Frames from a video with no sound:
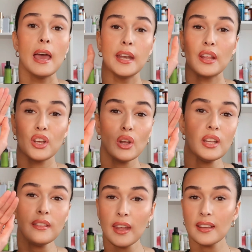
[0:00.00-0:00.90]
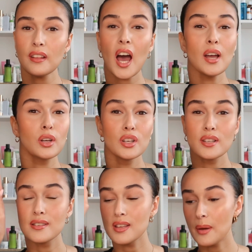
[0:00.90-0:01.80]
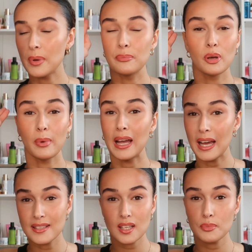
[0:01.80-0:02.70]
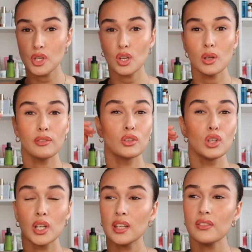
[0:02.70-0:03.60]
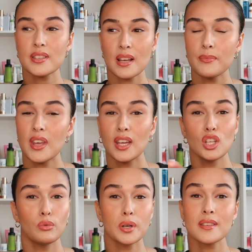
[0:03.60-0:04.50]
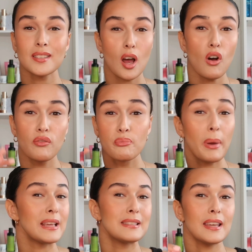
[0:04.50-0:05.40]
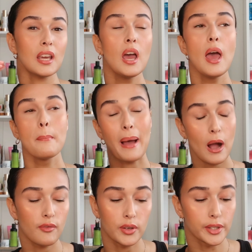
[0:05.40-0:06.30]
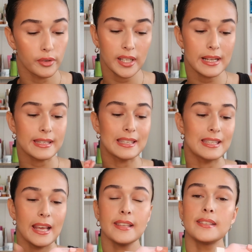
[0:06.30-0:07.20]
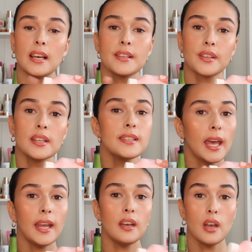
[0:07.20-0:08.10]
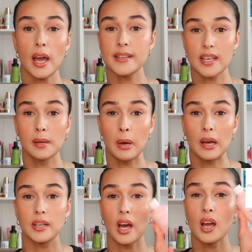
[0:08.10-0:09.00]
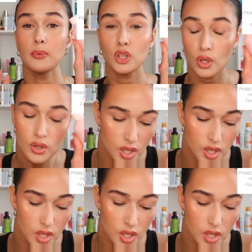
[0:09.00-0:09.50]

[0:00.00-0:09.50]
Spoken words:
Now, the only thing that I could sub and put my hands up to, if you're looking for something and you want to start off with basic, powerful ingredients, is this does contain niacinamide. Now, I'm a huge